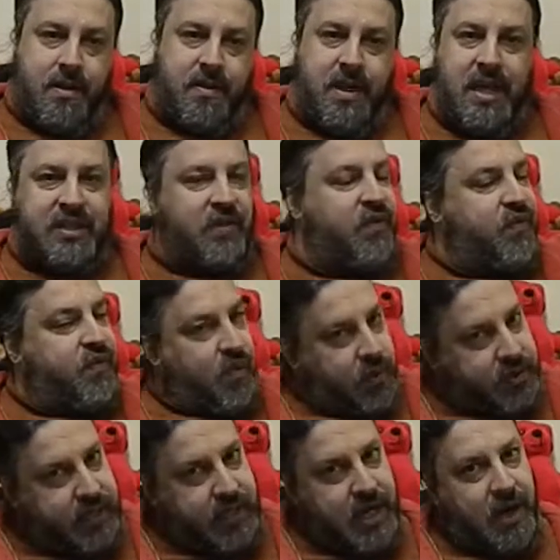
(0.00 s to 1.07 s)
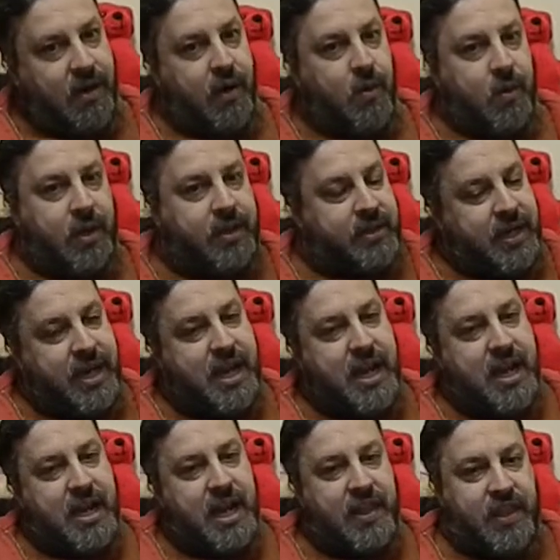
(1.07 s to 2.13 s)
that's a fourteen-hour
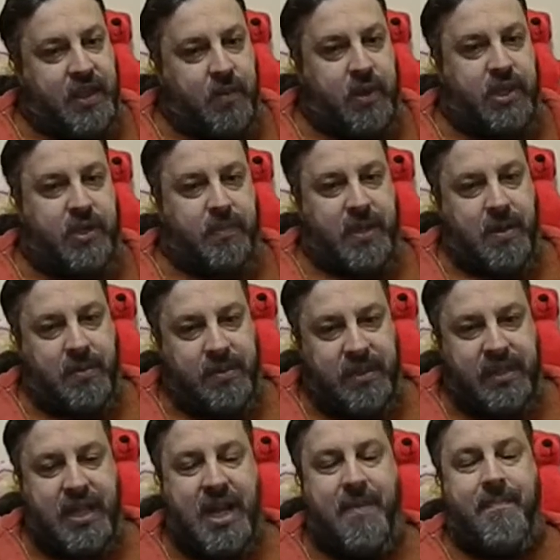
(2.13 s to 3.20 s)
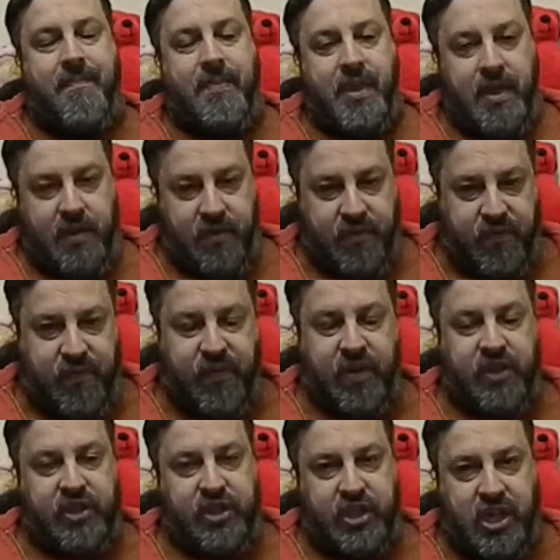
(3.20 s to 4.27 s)
workday. And I think we should be able to get a
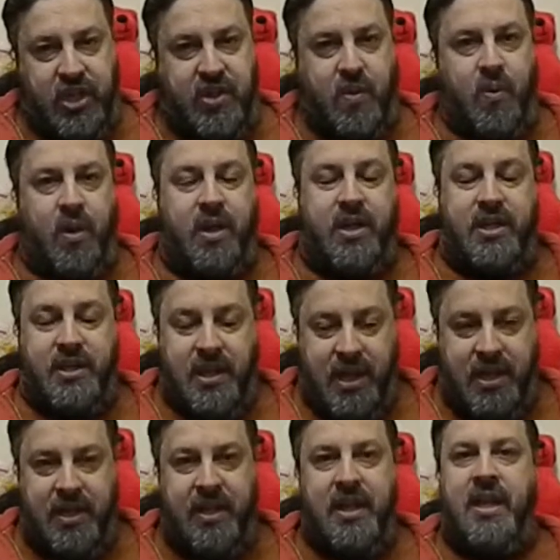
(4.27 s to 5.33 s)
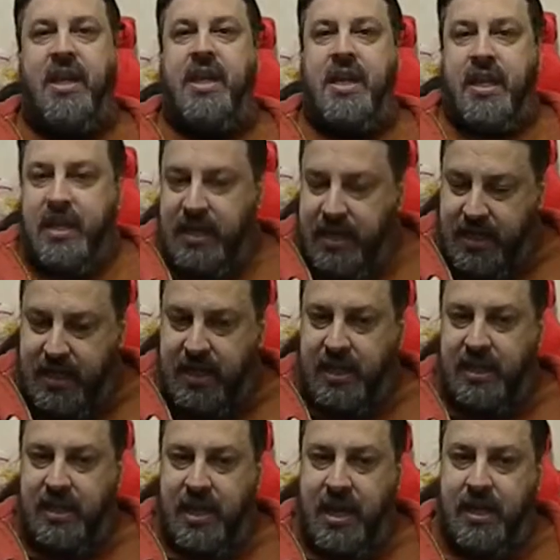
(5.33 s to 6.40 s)
fair chunk of work done
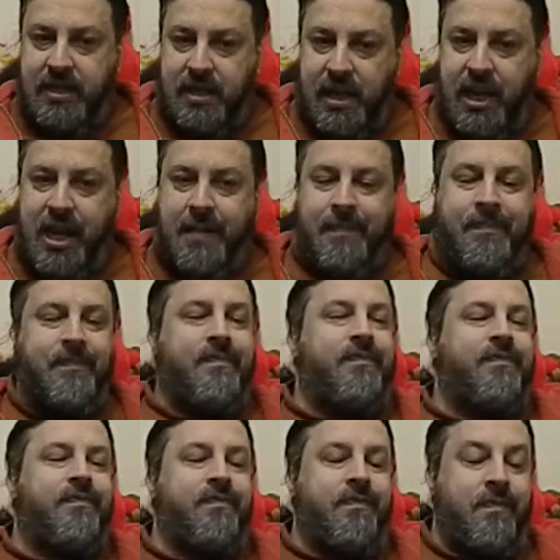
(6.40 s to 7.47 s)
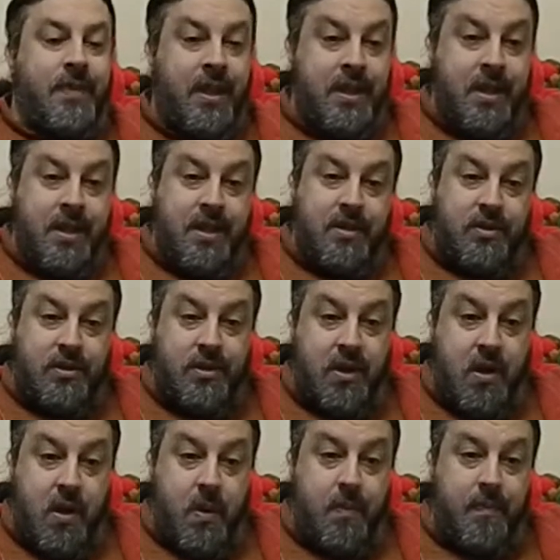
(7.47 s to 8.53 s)
in that time.
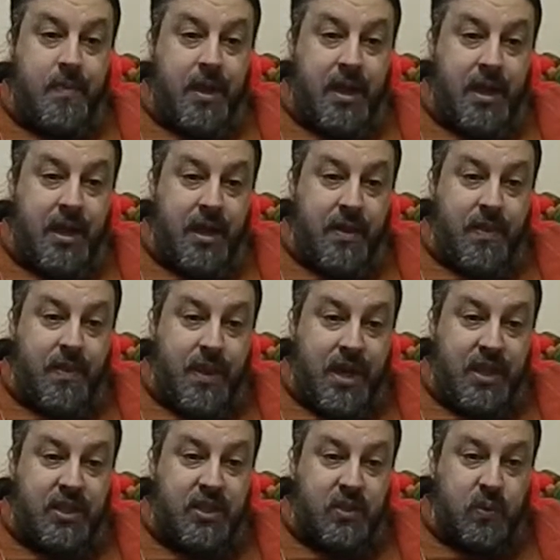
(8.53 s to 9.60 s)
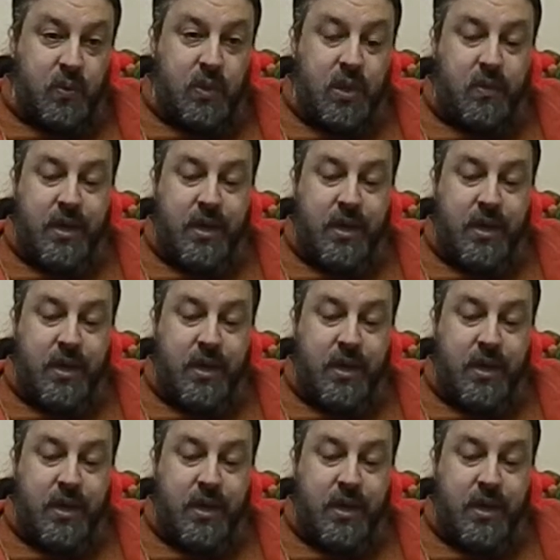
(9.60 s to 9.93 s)
So uh, that's where